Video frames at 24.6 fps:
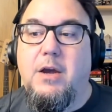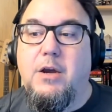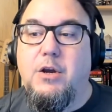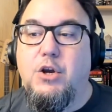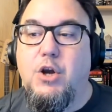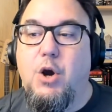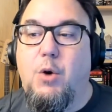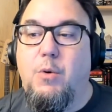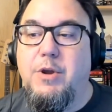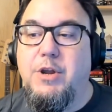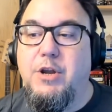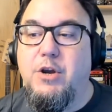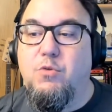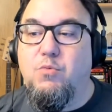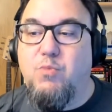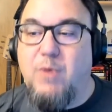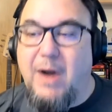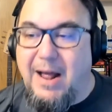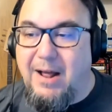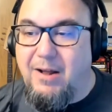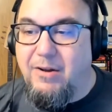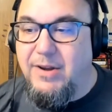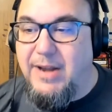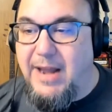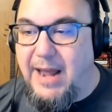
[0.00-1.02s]
going
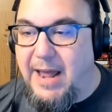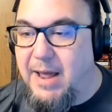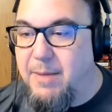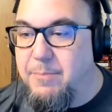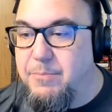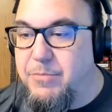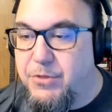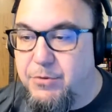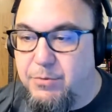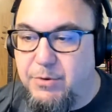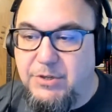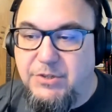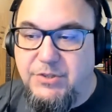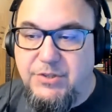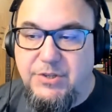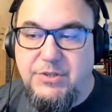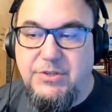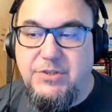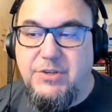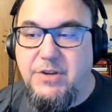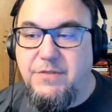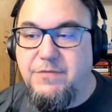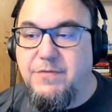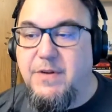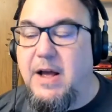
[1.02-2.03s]
around
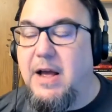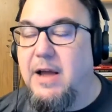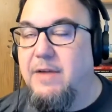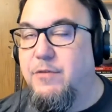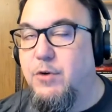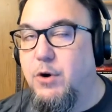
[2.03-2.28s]
M365